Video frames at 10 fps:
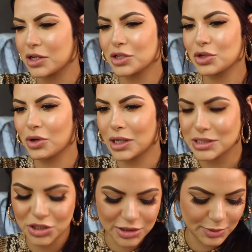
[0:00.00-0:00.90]
then, you
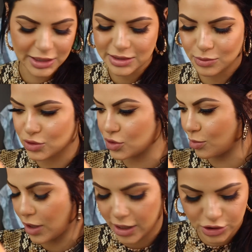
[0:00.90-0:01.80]
guys, just because I'm
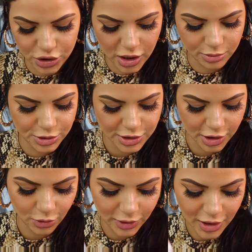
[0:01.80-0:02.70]
super extra, I'm just
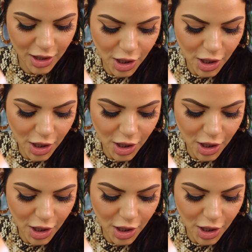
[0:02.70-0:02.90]
gonna go in